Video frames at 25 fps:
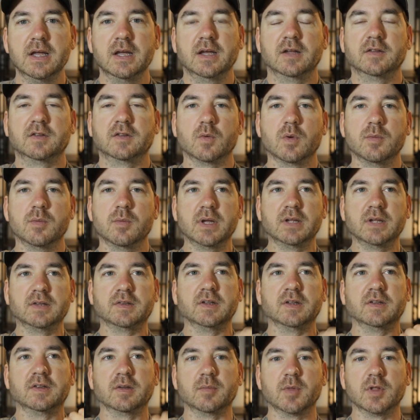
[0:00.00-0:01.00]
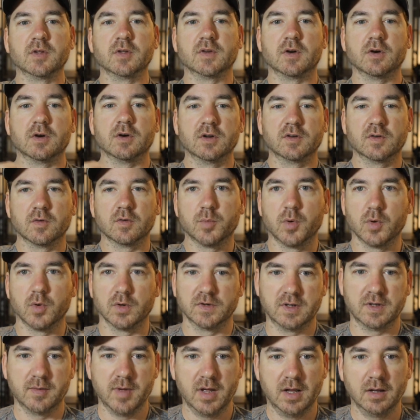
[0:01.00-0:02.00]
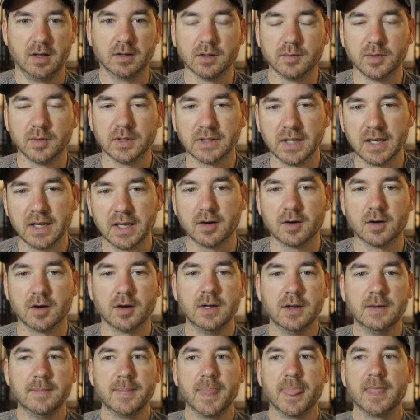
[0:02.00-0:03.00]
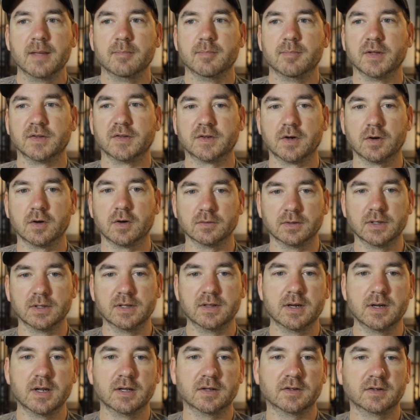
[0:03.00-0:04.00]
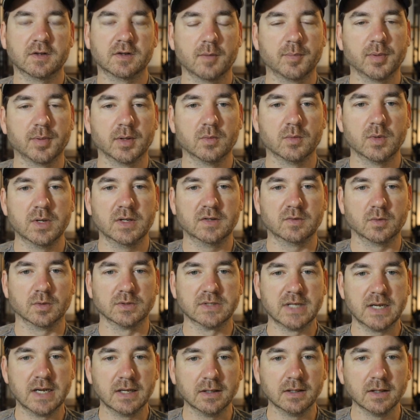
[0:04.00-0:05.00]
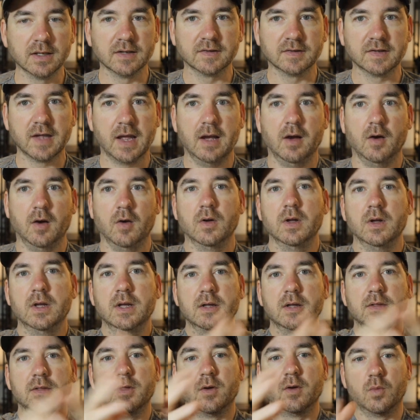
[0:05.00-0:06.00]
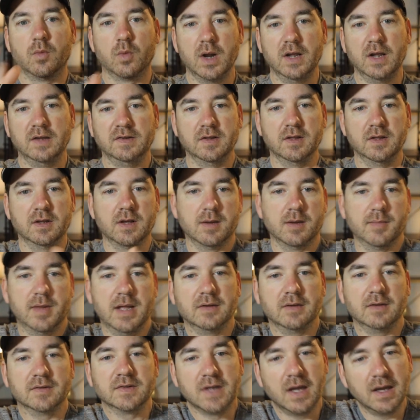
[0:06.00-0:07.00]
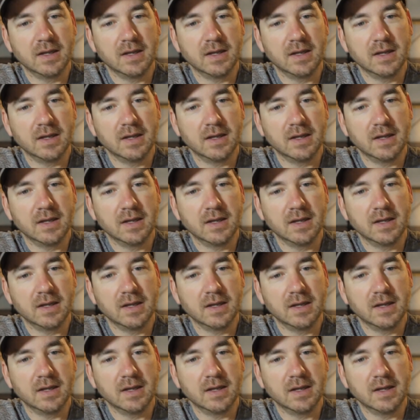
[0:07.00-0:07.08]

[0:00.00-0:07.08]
And so we may see some of those earnings reports come out a little bit later, but certainly the next couple of weeks will tell us how the rest of the economy outside